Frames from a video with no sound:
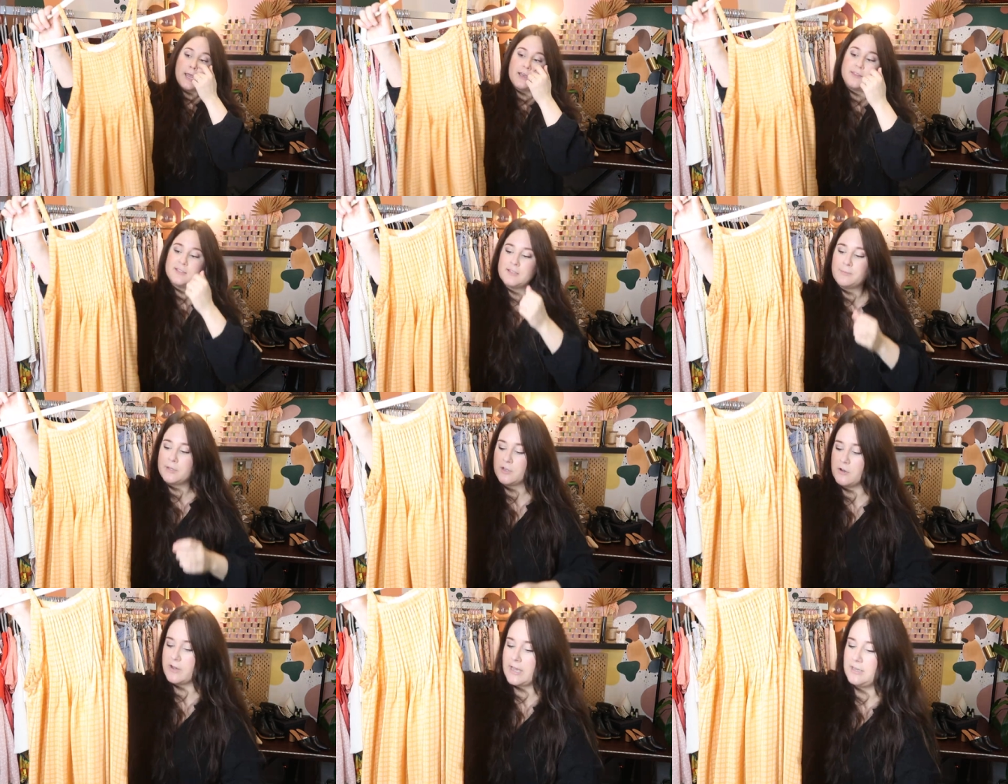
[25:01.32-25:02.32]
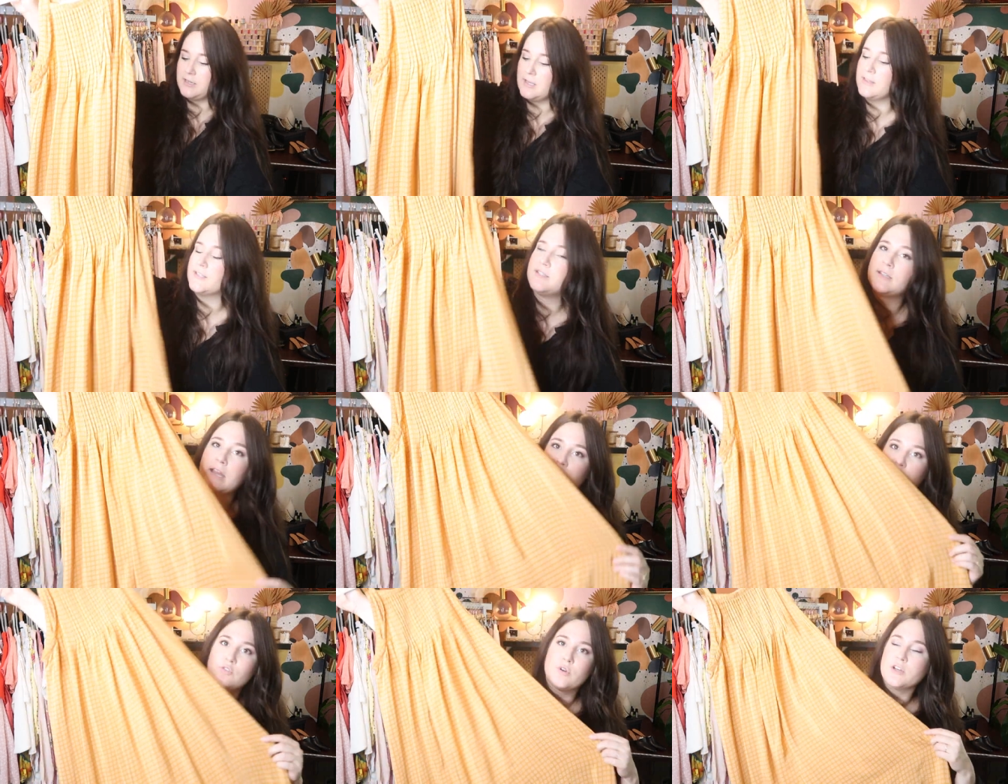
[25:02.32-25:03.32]
And this I'm gonna go ahead and get listed
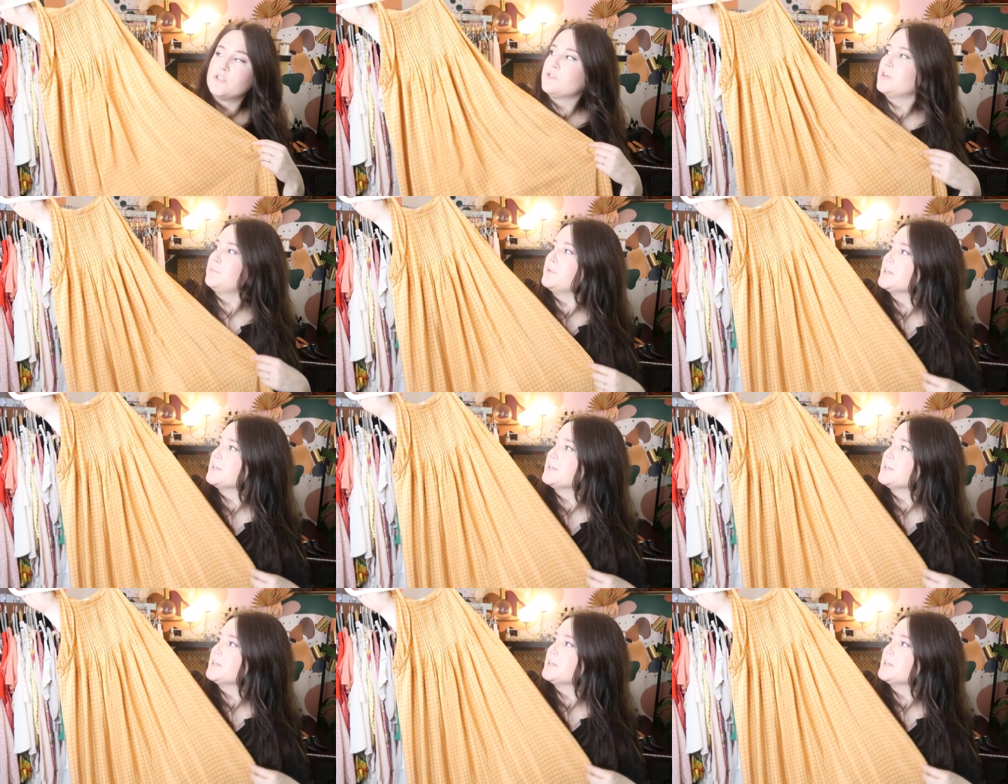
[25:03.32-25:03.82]
at 200